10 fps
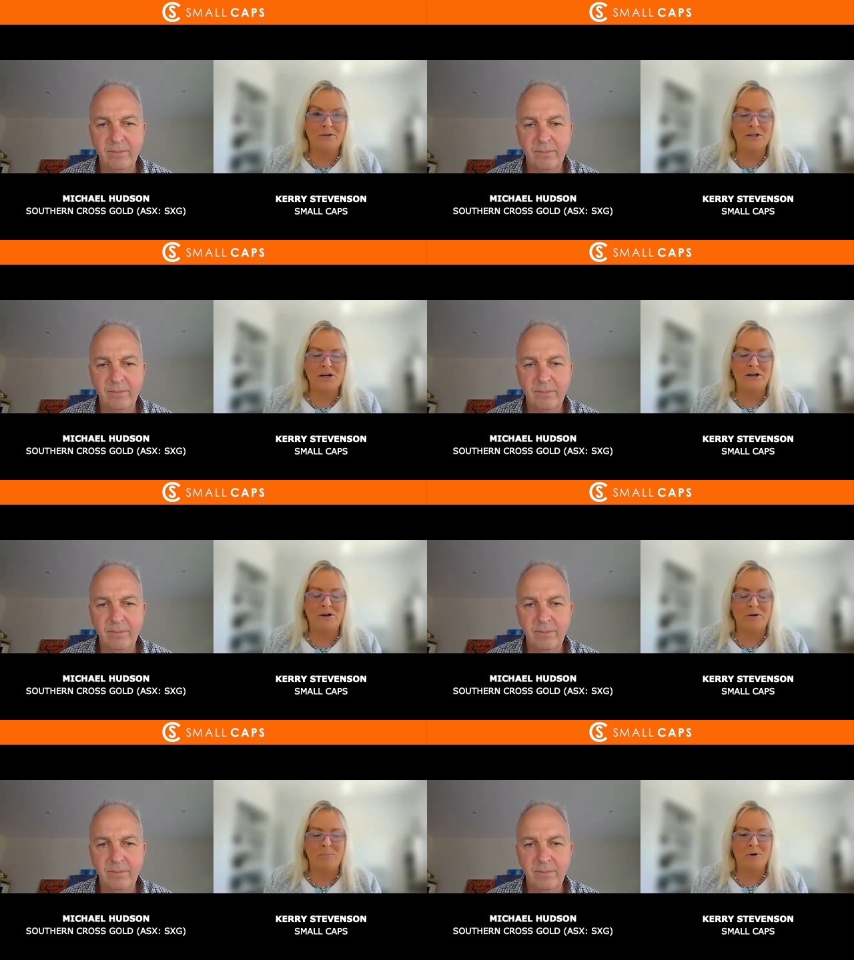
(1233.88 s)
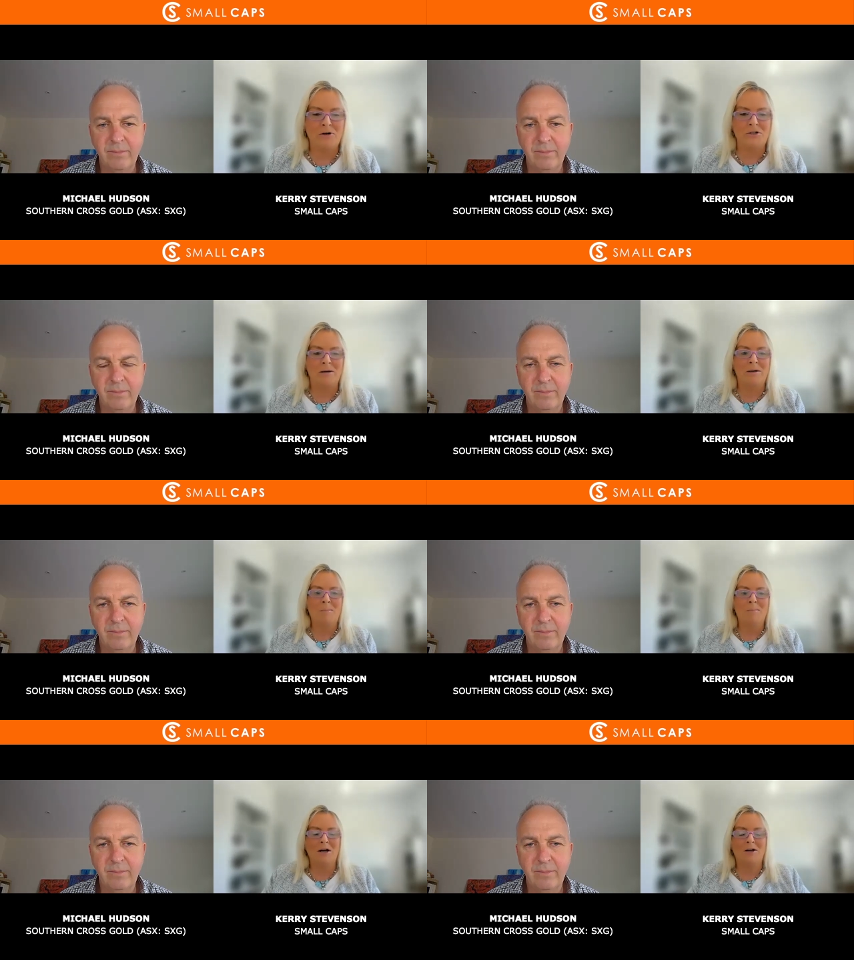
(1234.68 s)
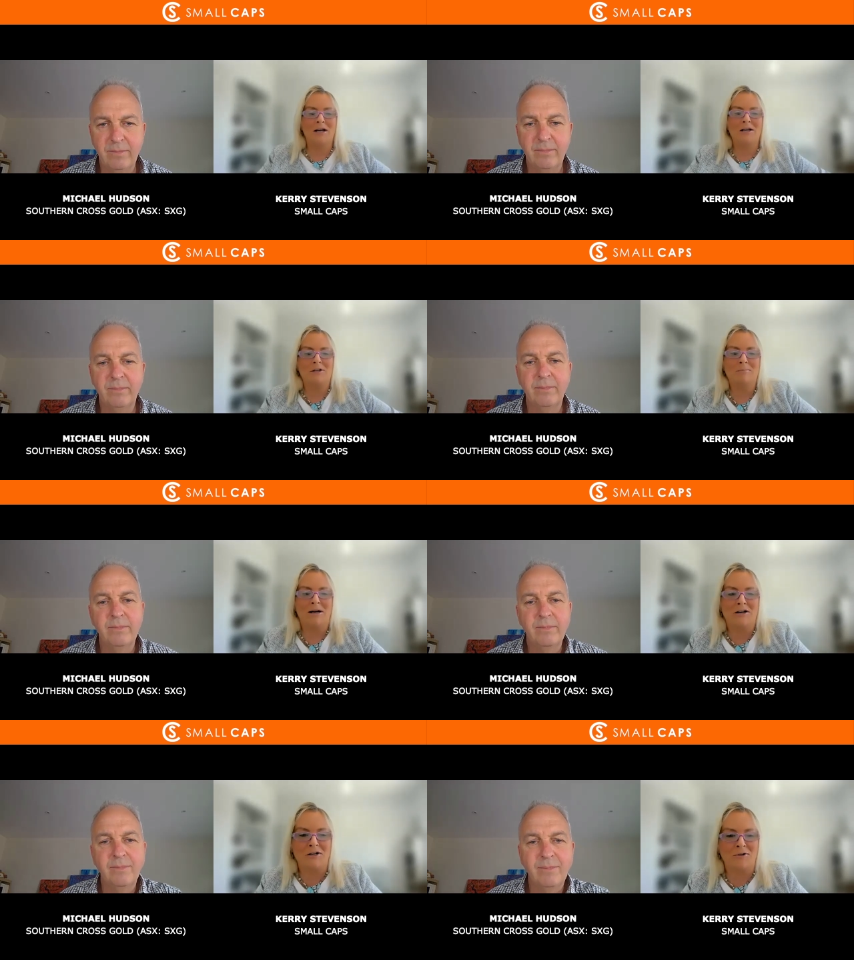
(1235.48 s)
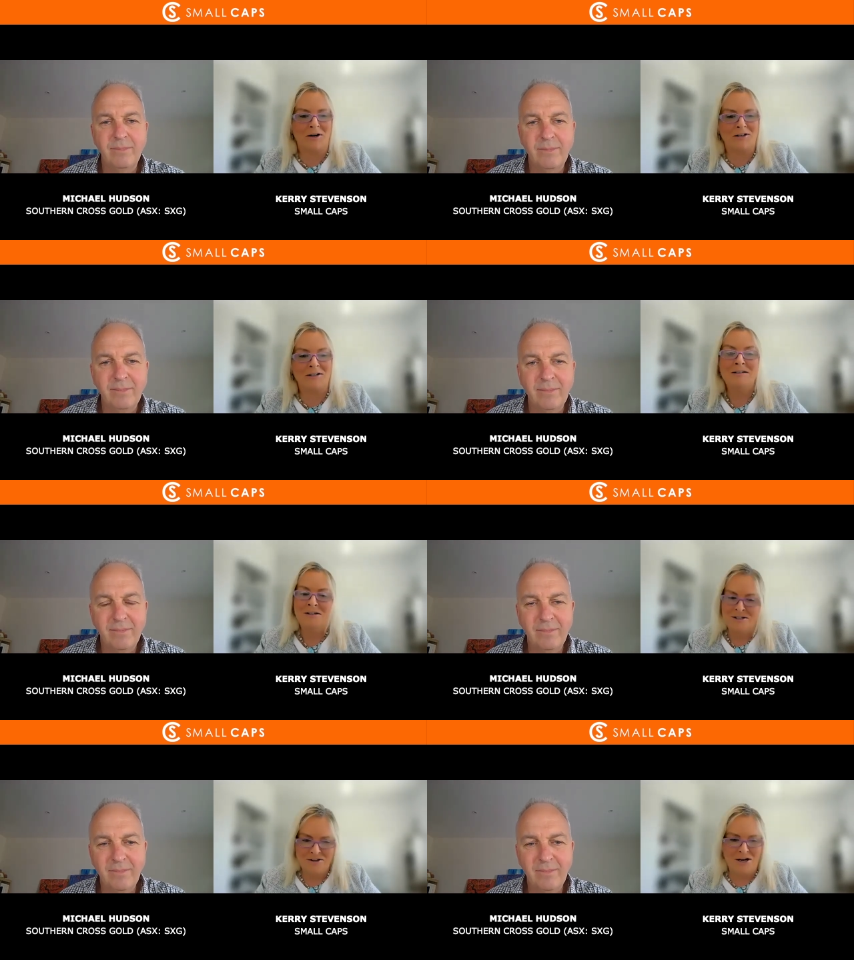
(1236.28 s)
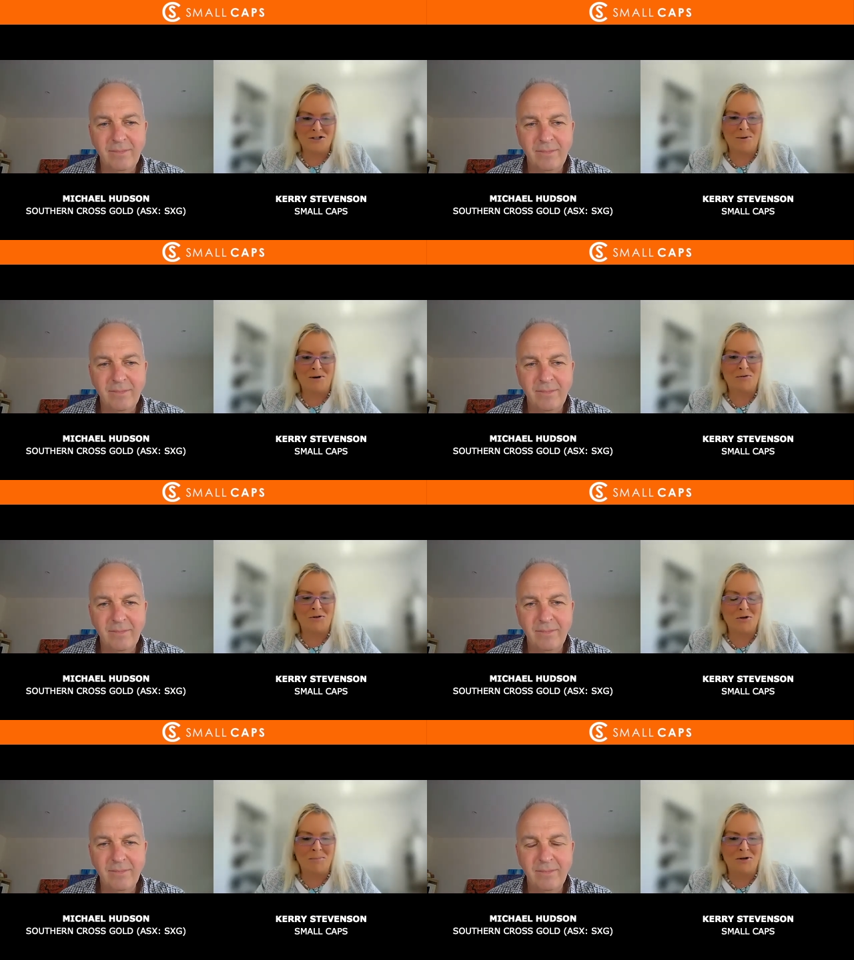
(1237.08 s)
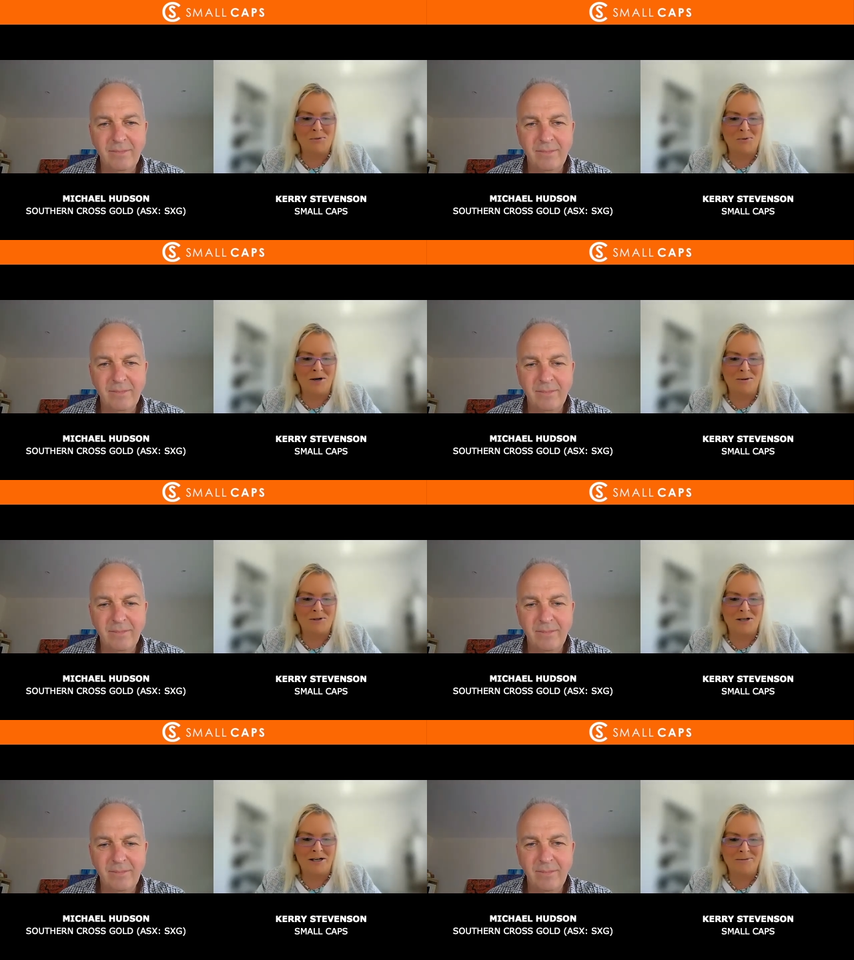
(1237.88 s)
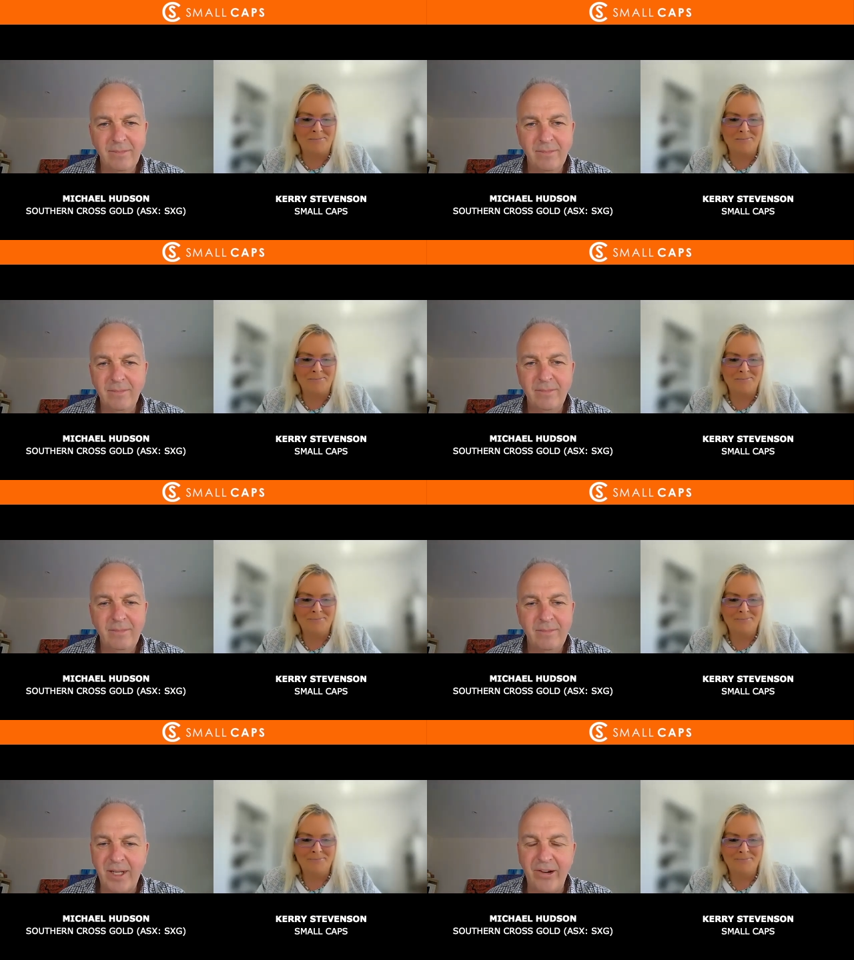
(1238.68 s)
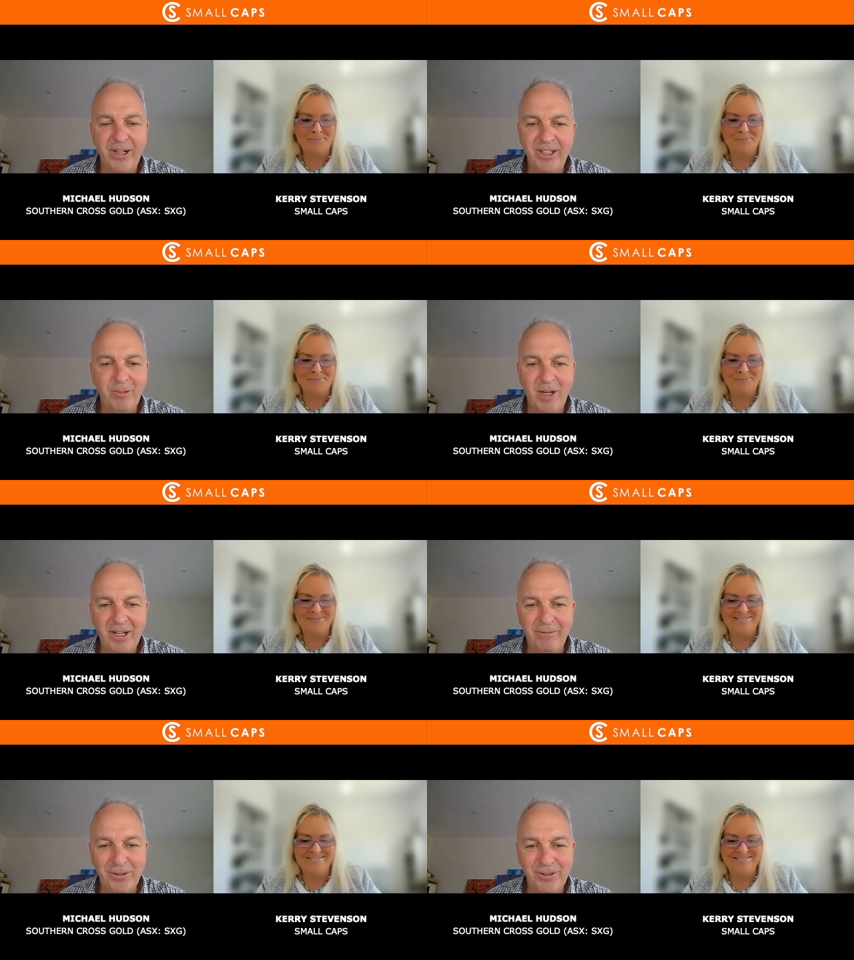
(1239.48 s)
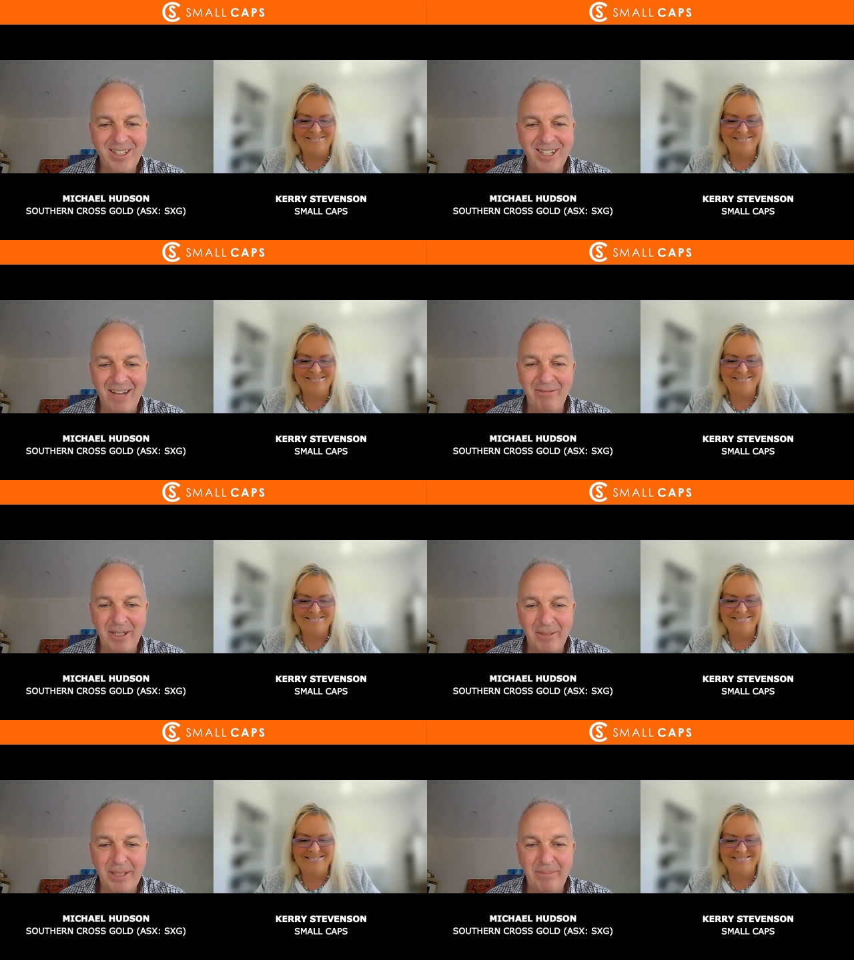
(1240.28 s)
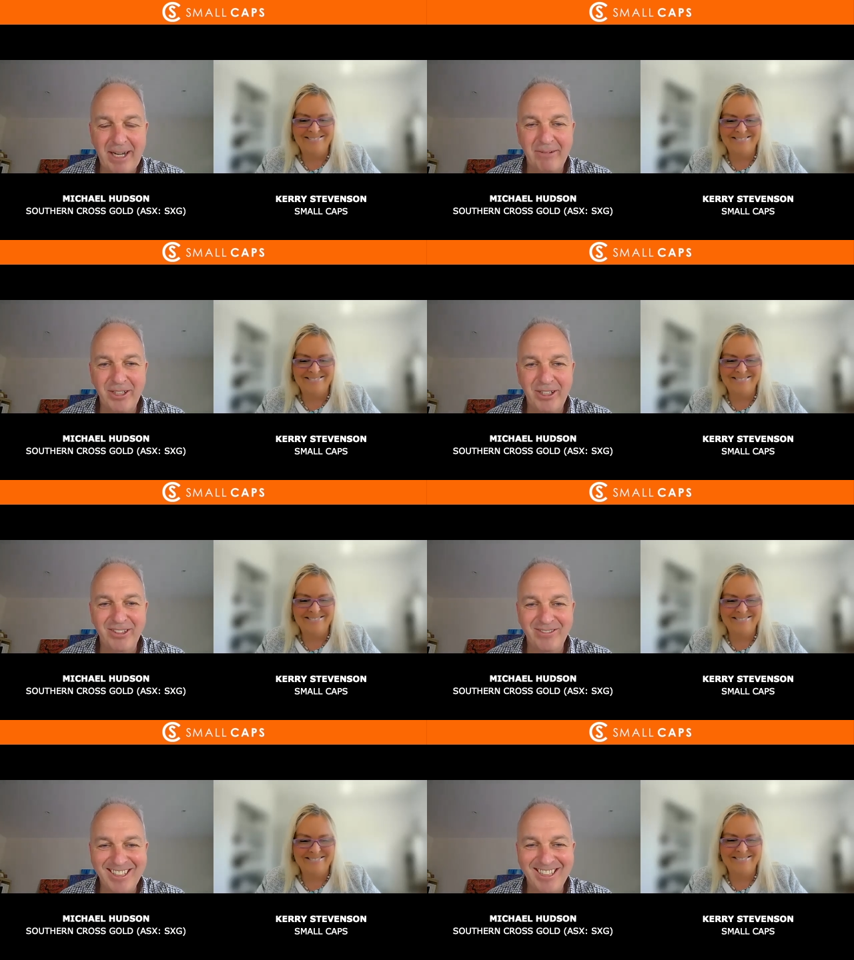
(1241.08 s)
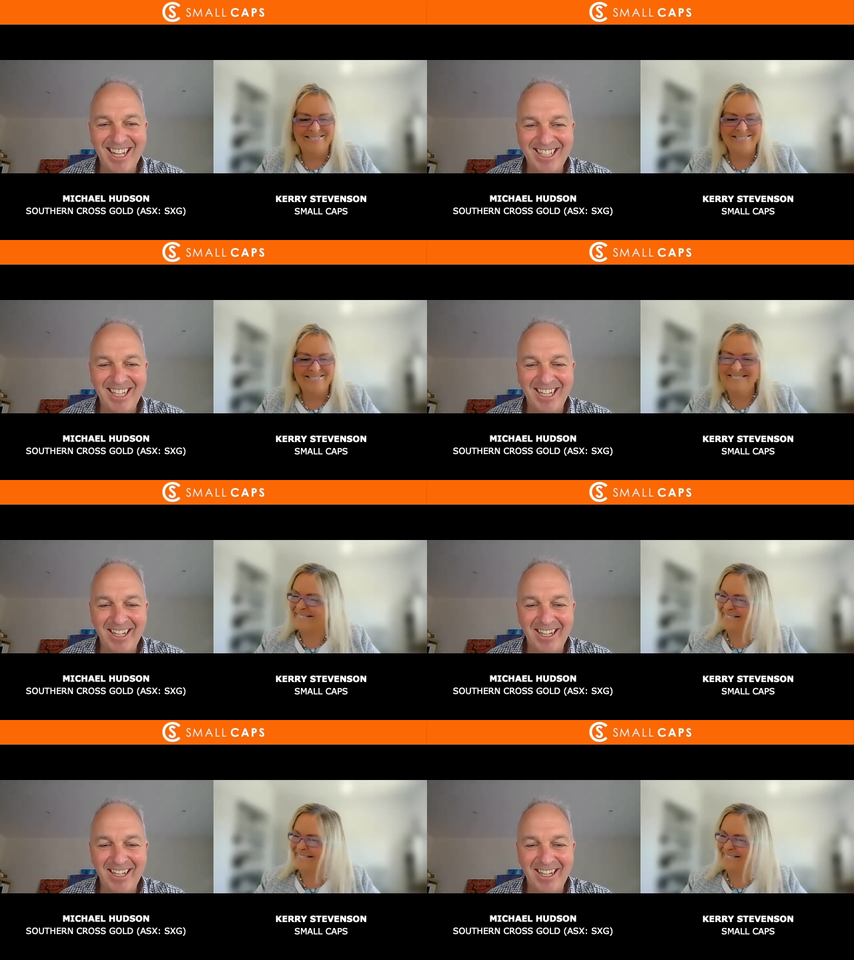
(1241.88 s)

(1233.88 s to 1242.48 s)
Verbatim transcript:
Speaker 1: at their Sunday Creek project. Michael Hudson, Managing Director, thanks so much for joining me on Small Caps today.
Speaker 2: Kerry, you're wonderful. Lovely to be back with you. Uh, take